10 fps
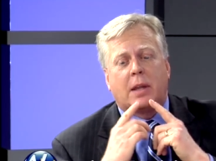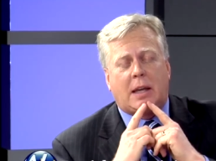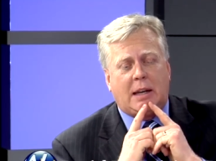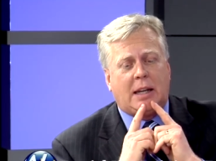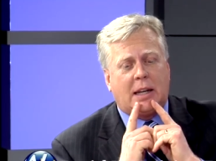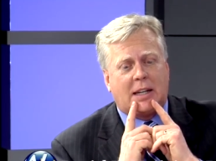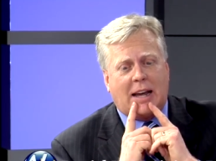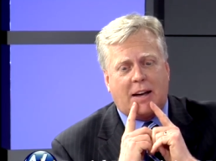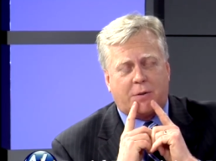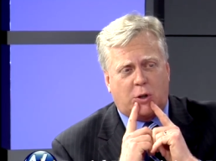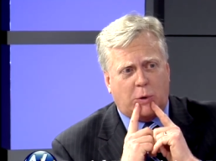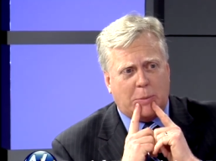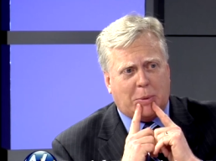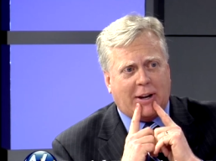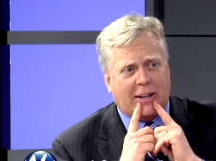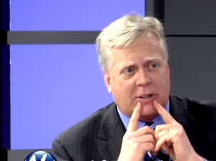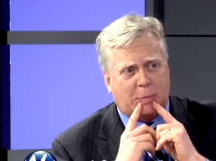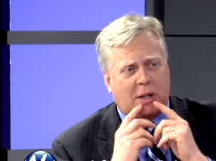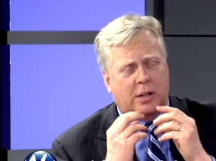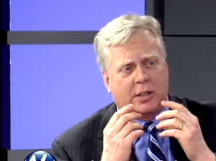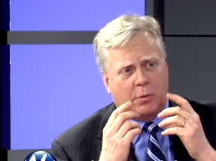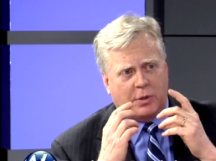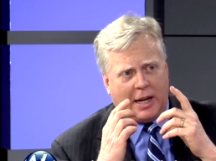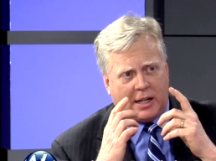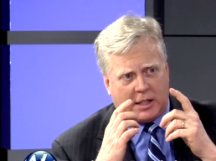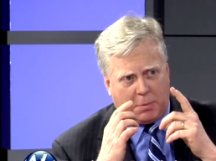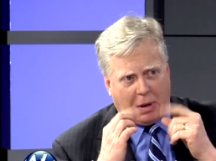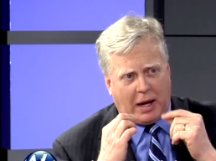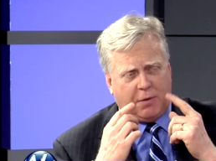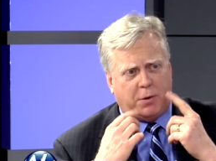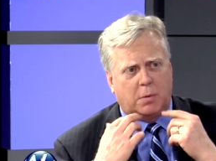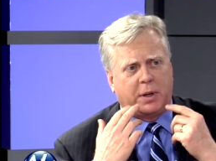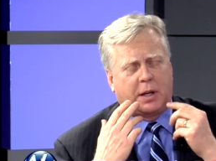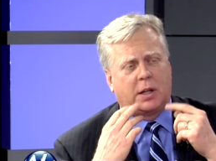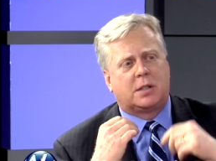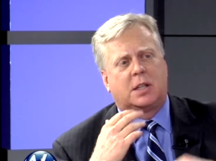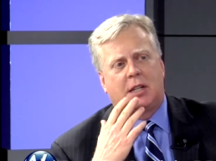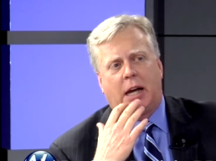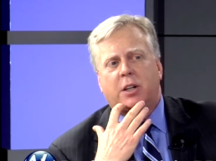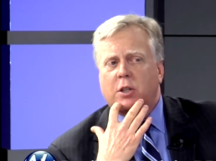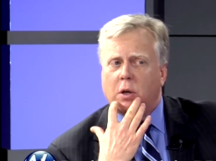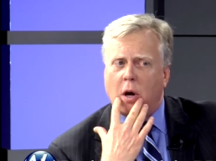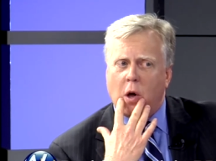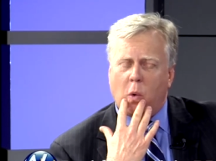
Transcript: he needed to have two implants because it was actually painful because the denture